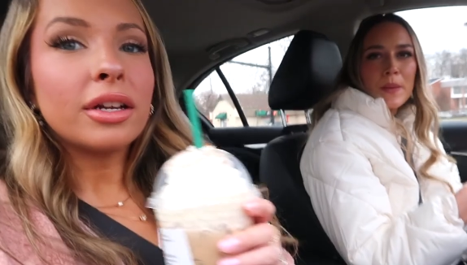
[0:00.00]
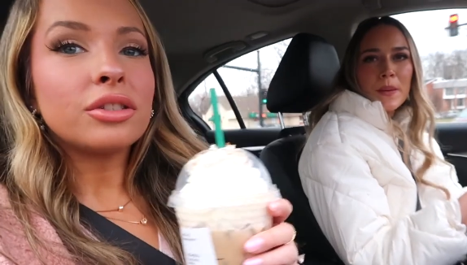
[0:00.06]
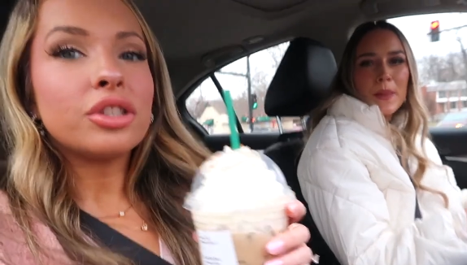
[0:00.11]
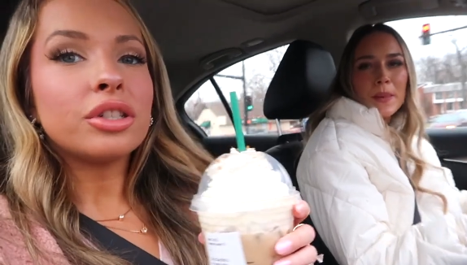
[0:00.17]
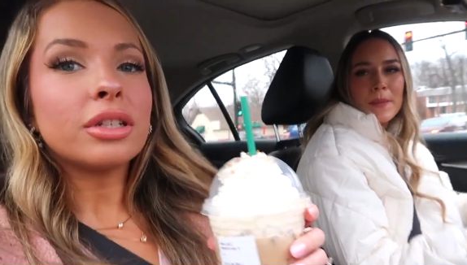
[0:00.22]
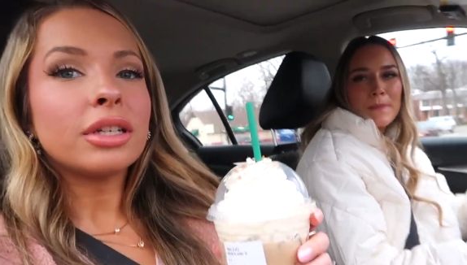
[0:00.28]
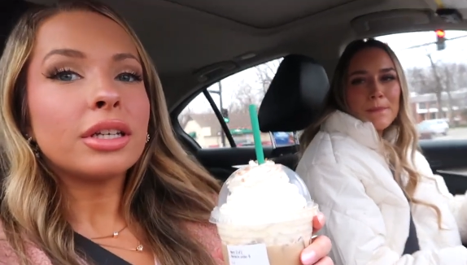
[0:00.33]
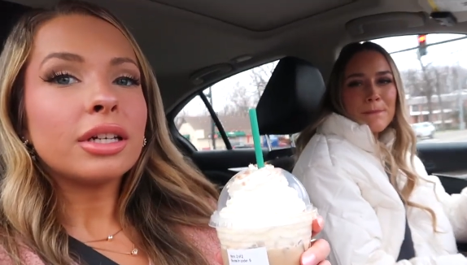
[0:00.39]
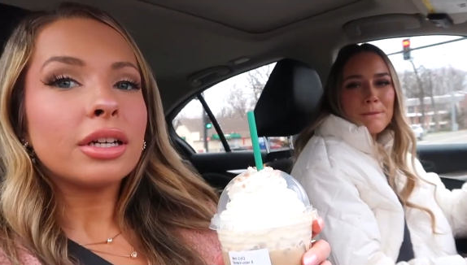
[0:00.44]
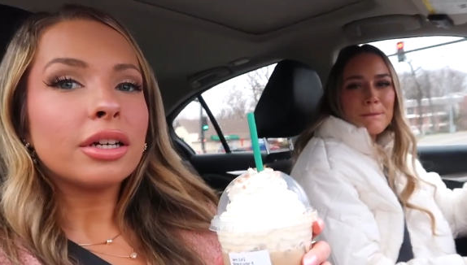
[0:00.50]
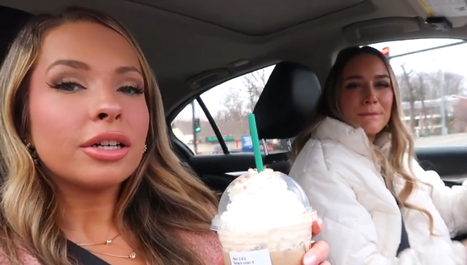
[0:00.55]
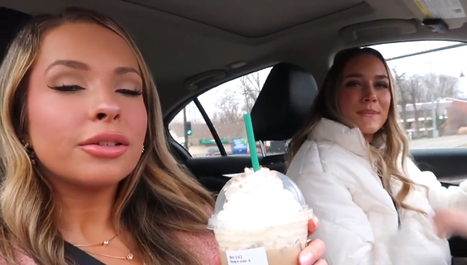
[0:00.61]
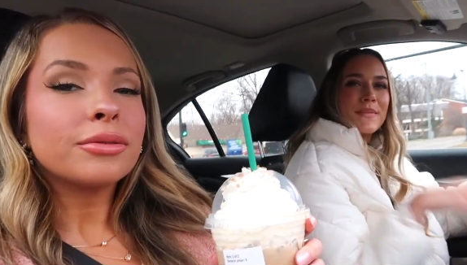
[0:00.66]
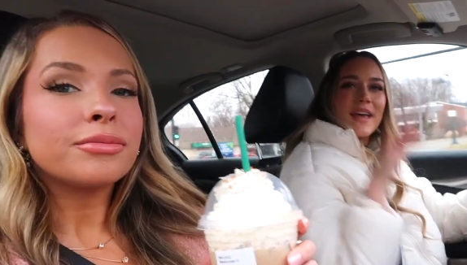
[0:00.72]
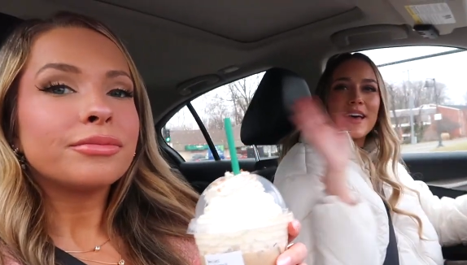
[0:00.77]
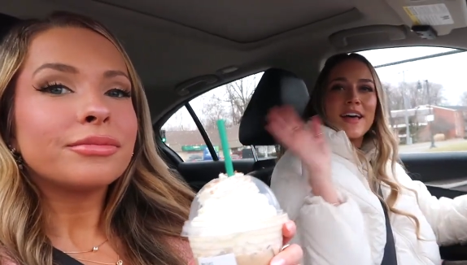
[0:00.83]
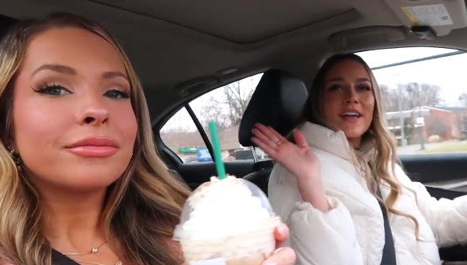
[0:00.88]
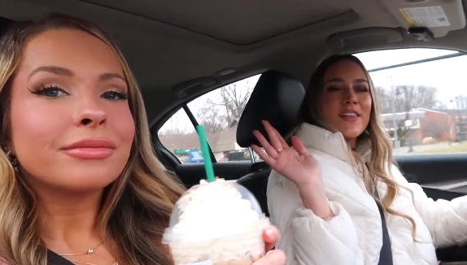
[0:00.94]
Speaker 1: got Julie here.
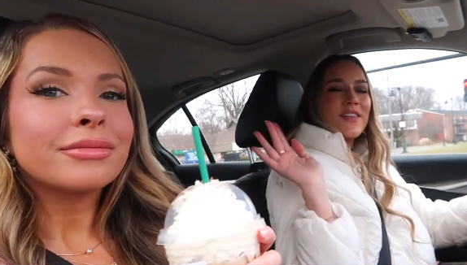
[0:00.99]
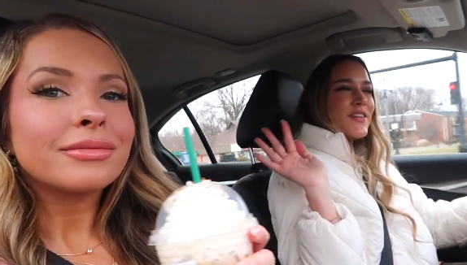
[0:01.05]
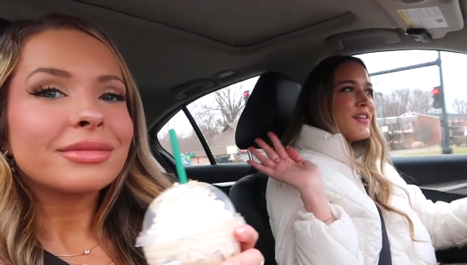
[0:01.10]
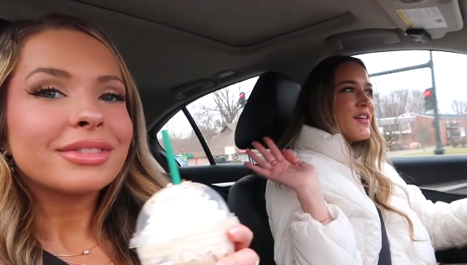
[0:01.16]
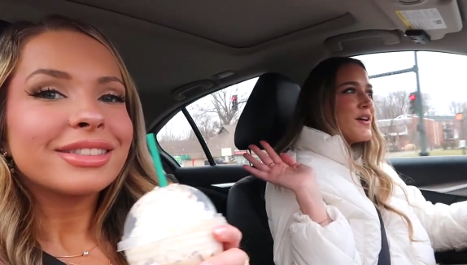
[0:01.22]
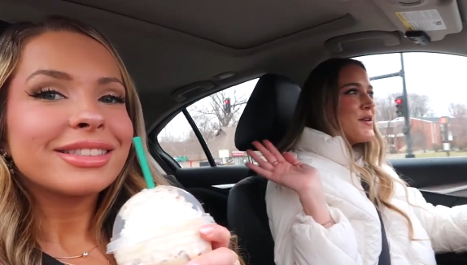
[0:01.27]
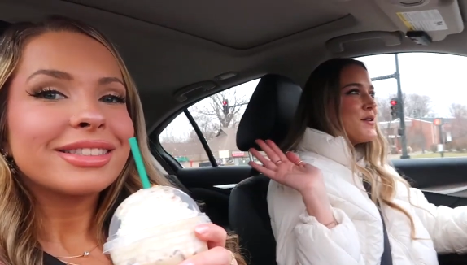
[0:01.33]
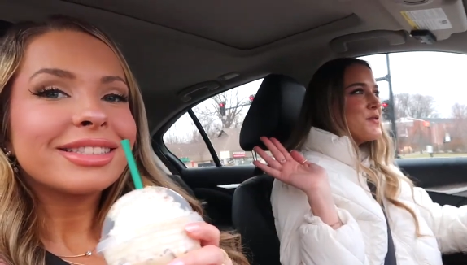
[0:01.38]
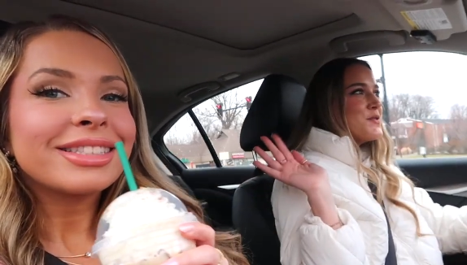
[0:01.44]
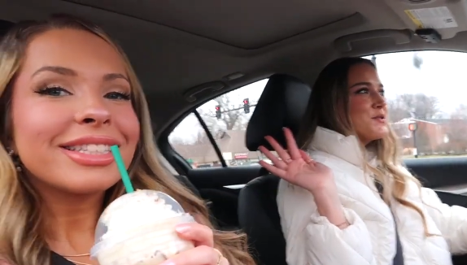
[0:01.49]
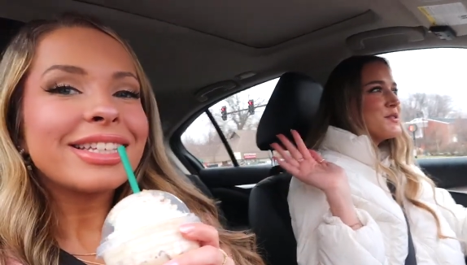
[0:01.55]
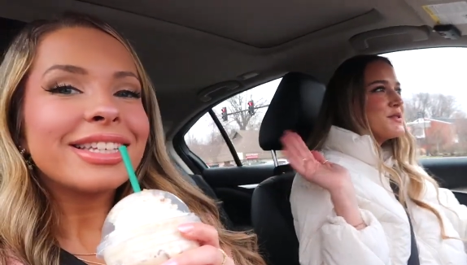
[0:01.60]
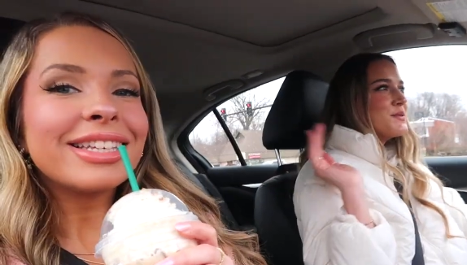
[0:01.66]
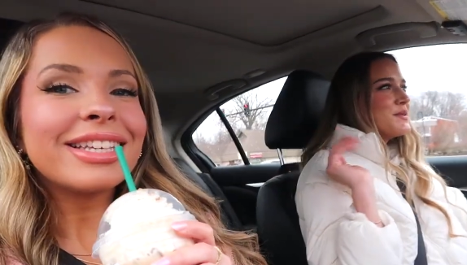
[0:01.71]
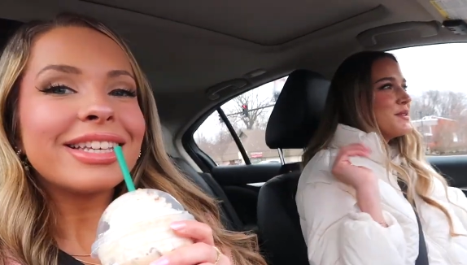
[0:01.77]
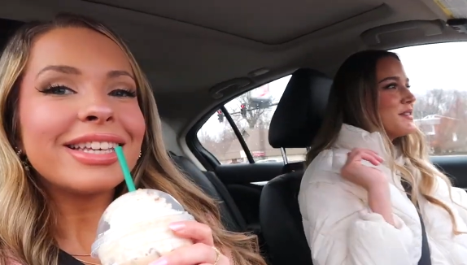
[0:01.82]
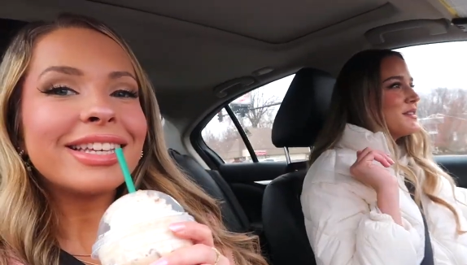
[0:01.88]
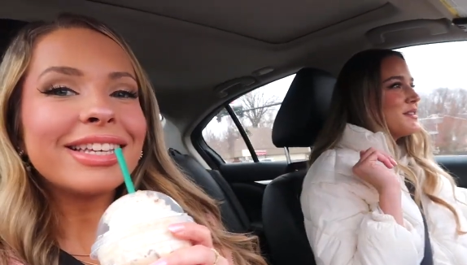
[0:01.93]
Hello,
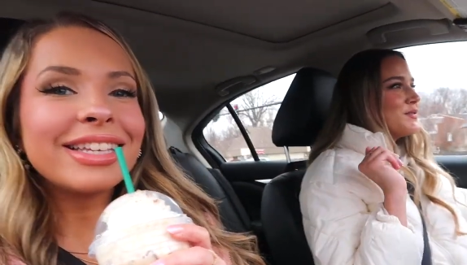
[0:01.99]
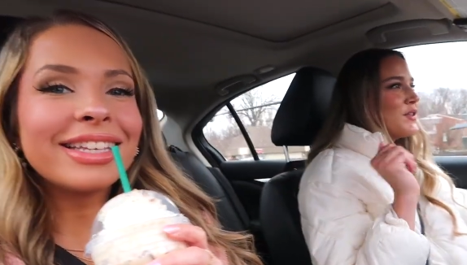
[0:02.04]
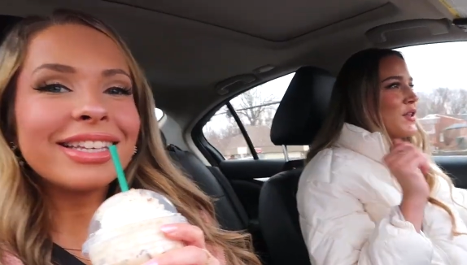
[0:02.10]
sweetest